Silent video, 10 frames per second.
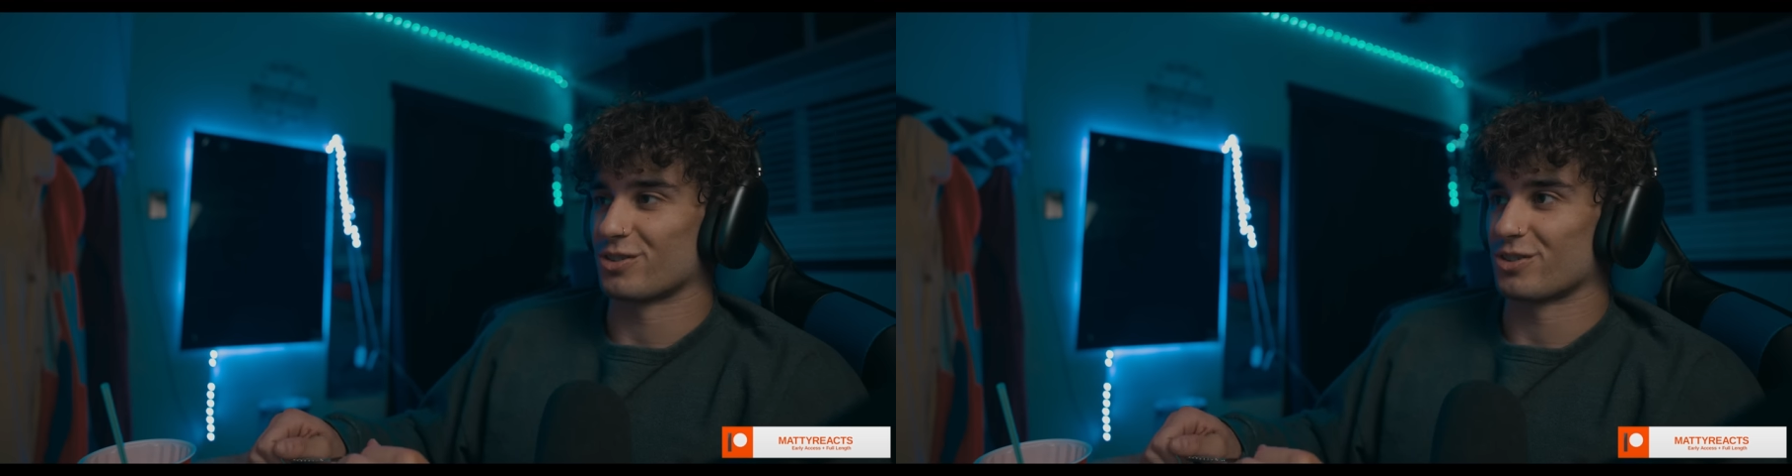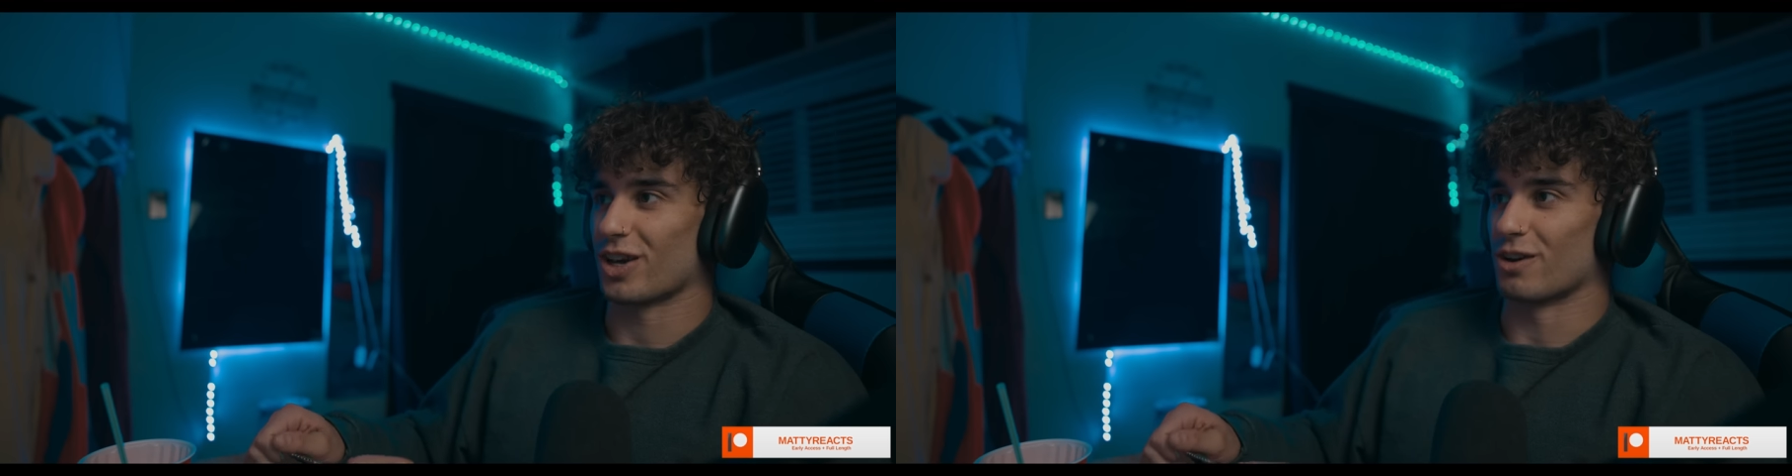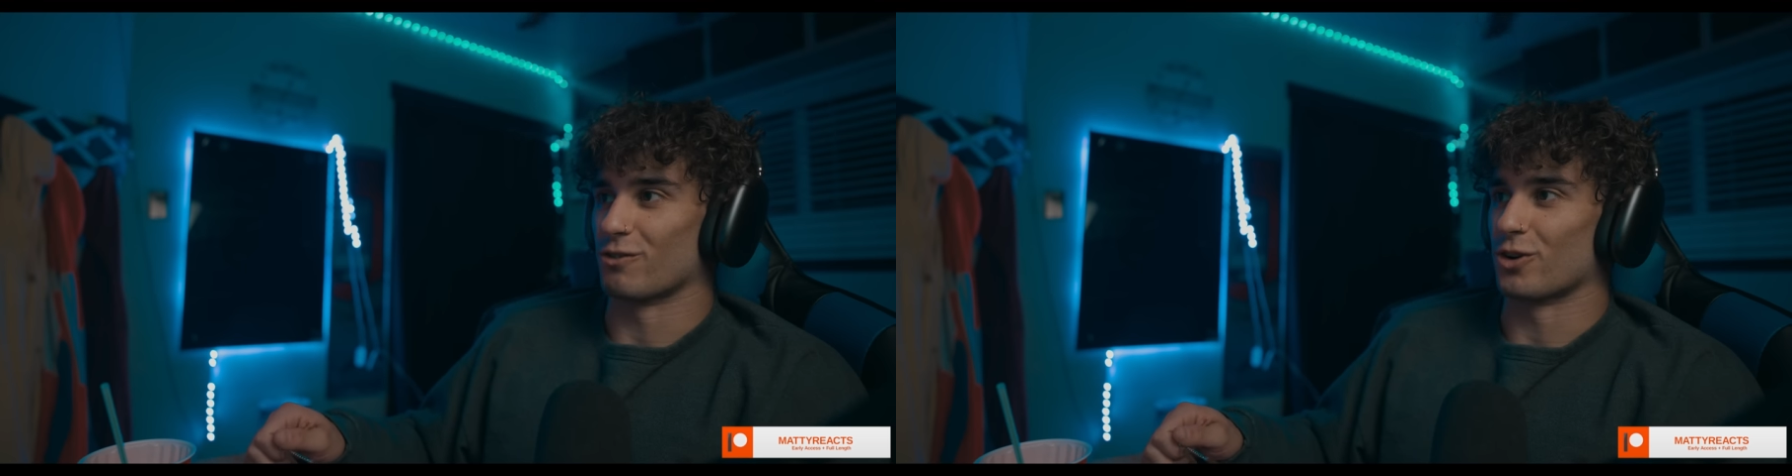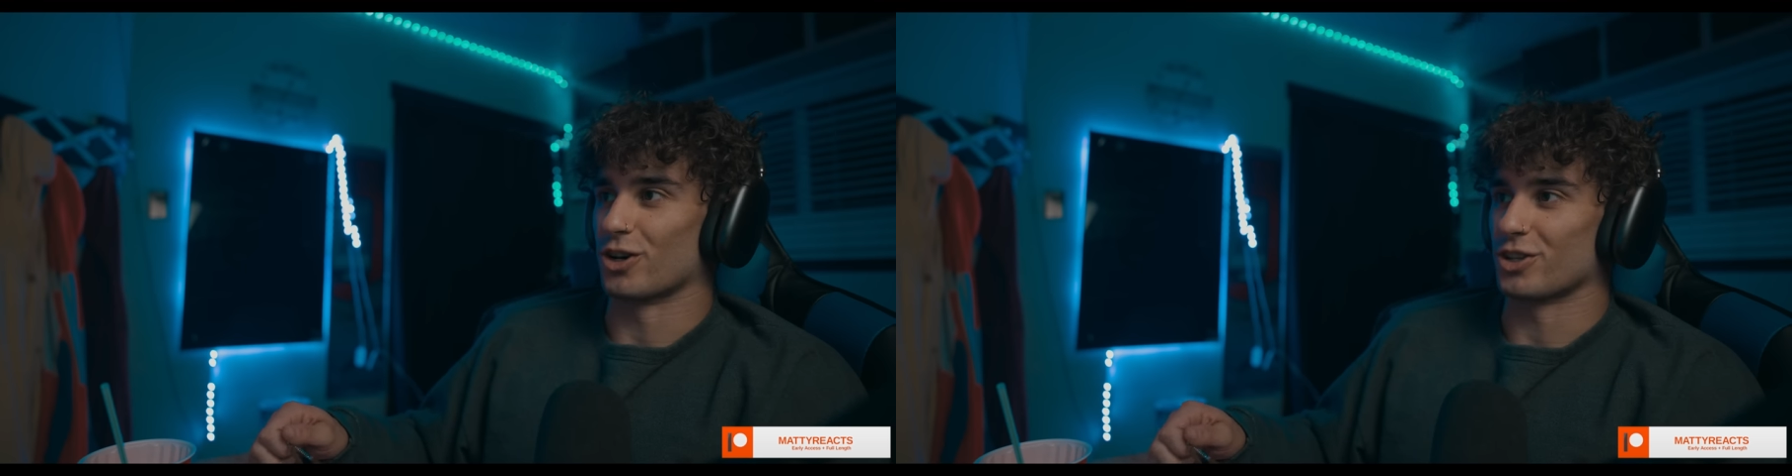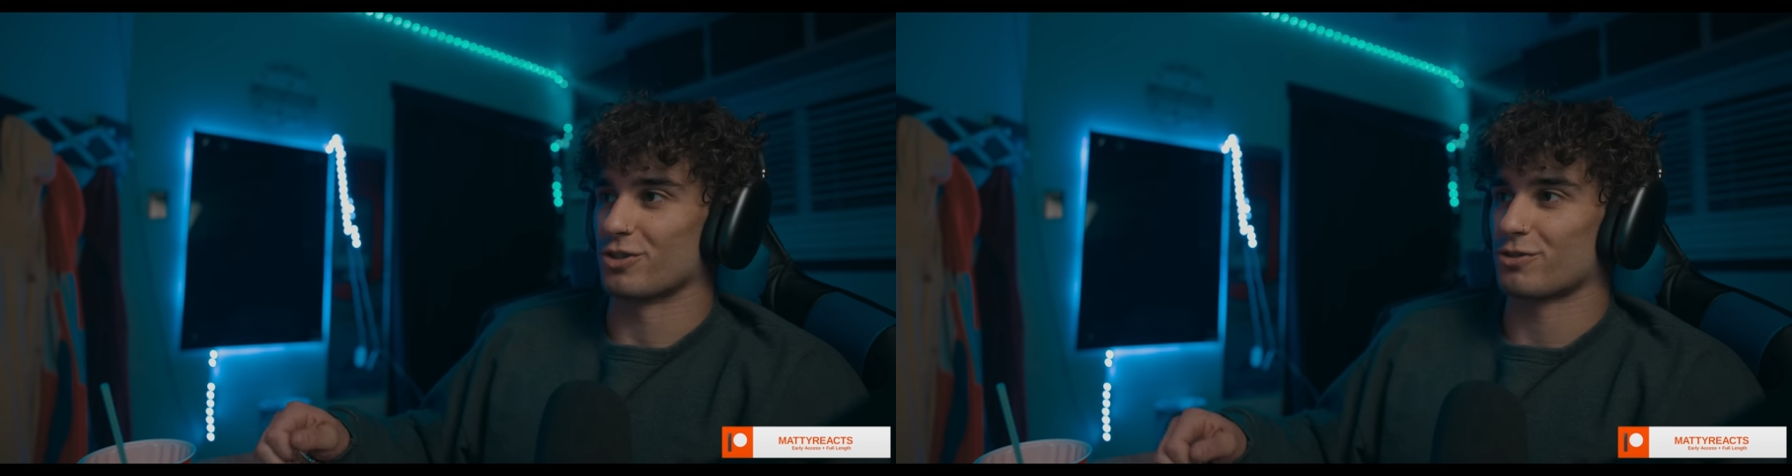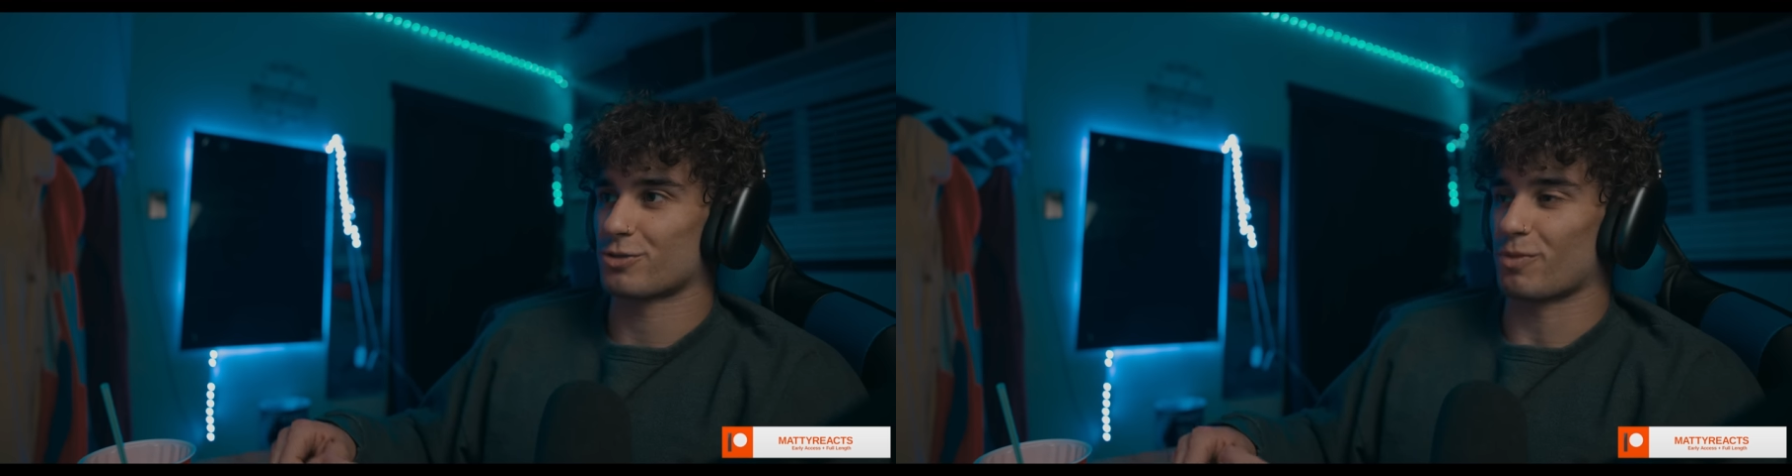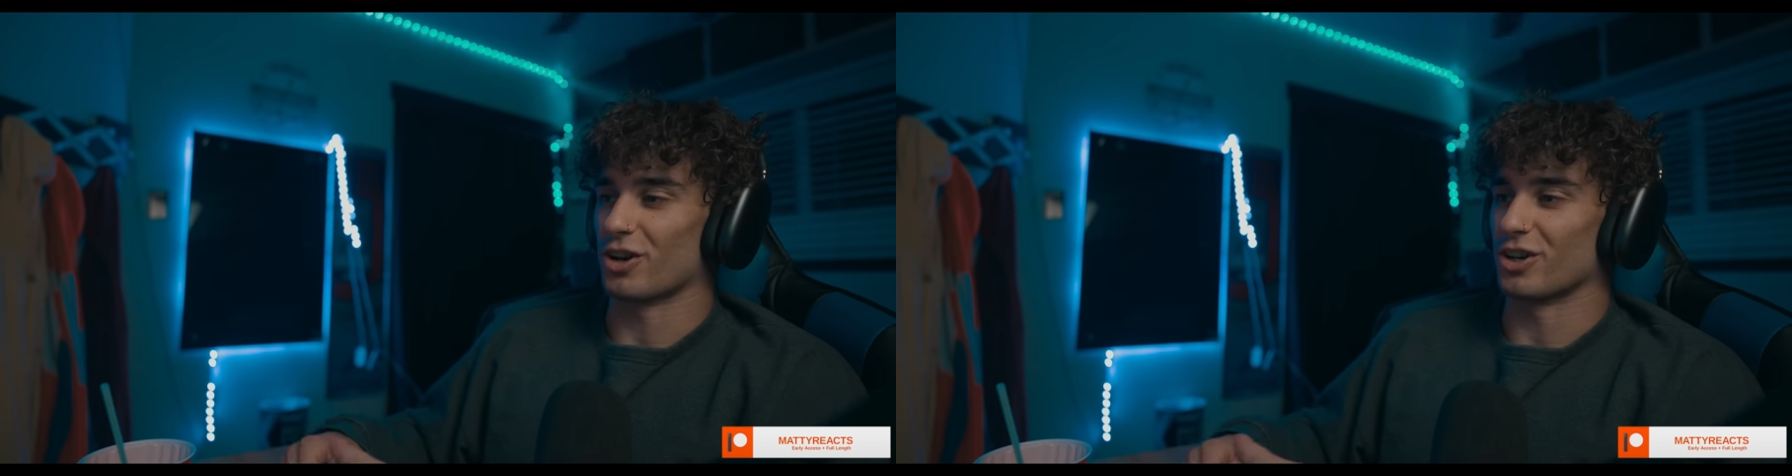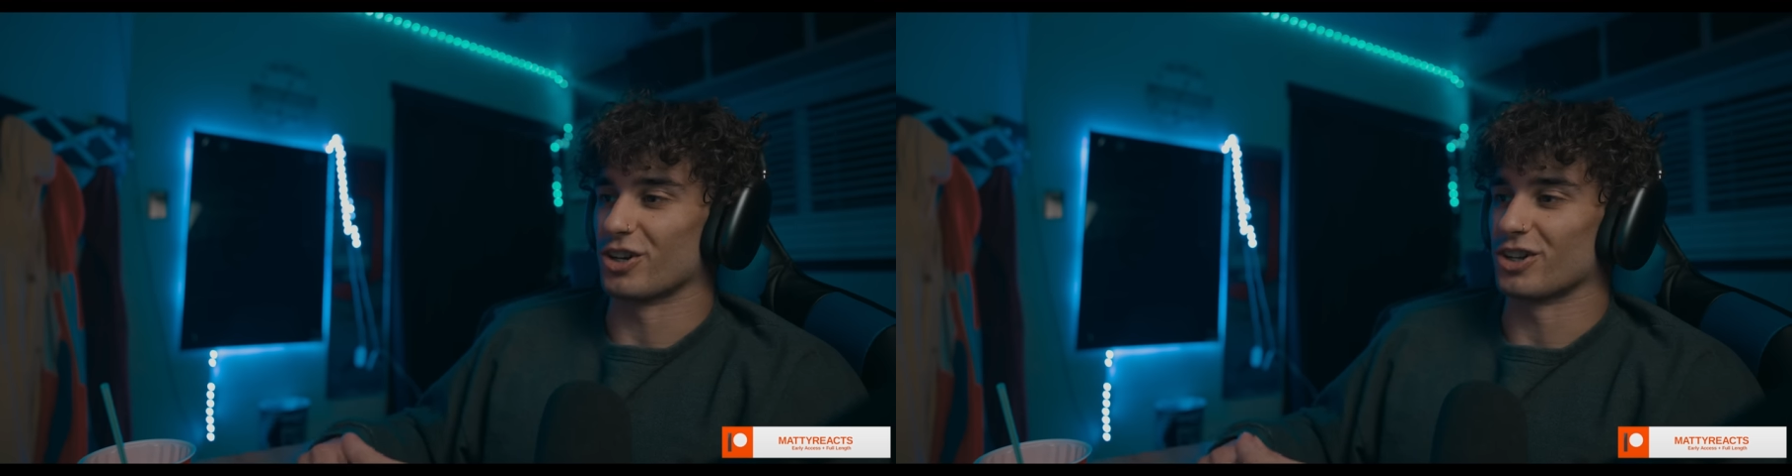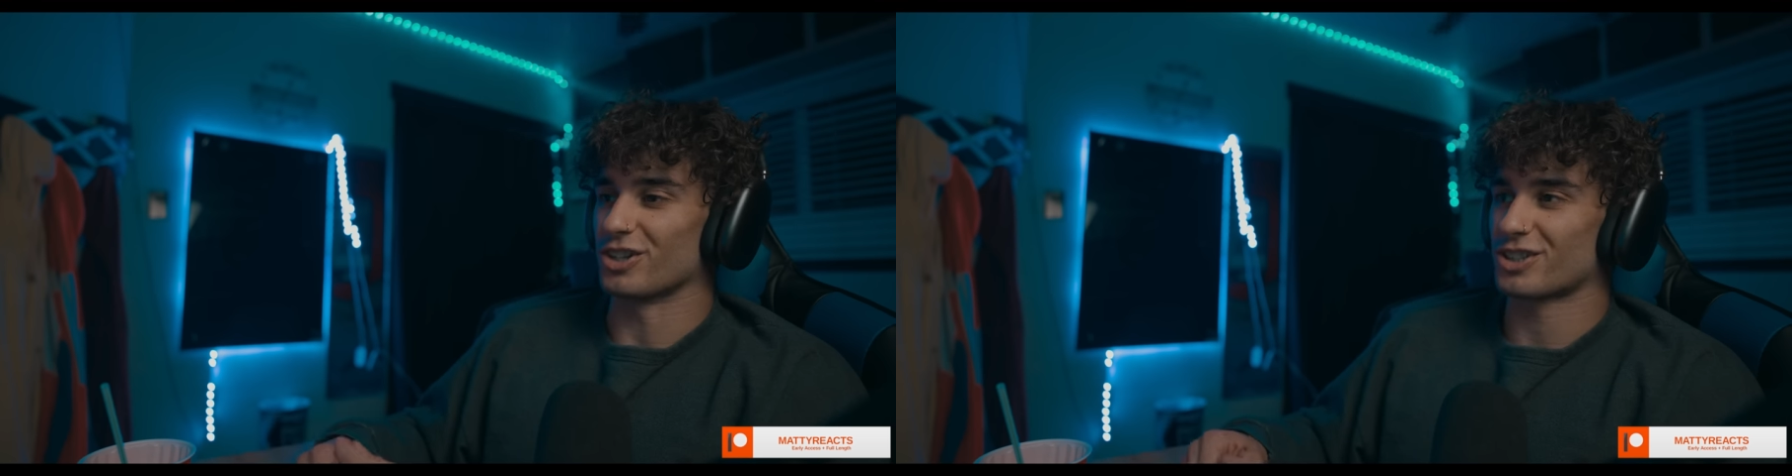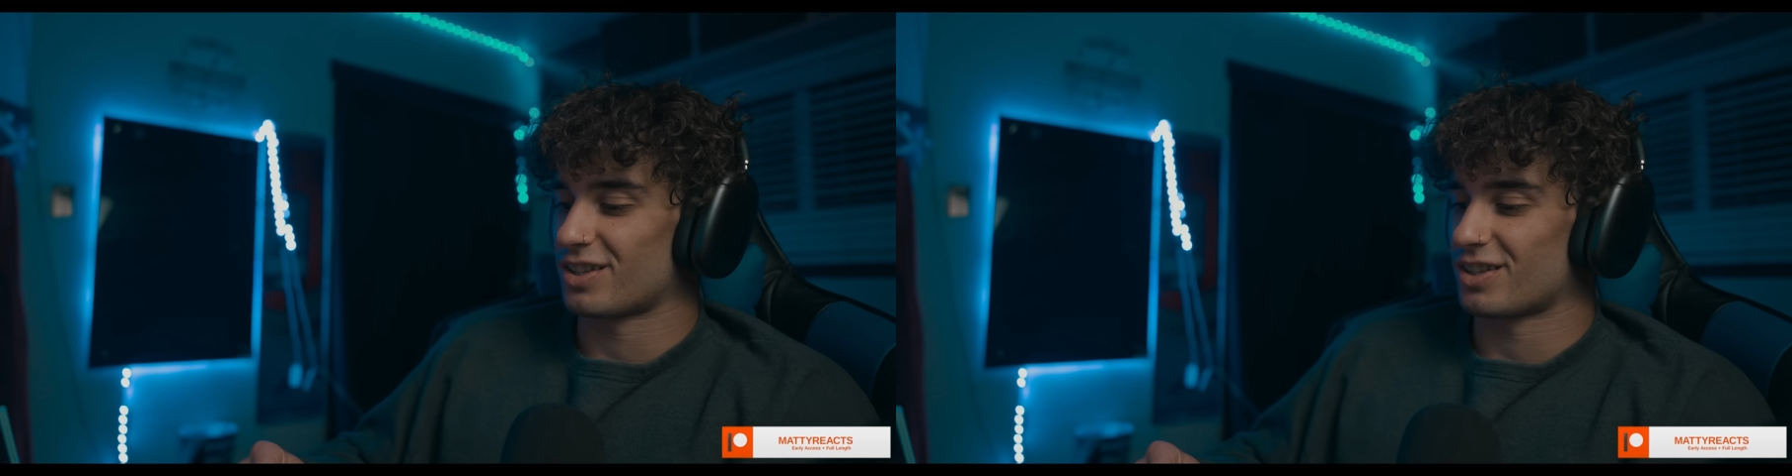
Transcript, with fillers: have already spotted us.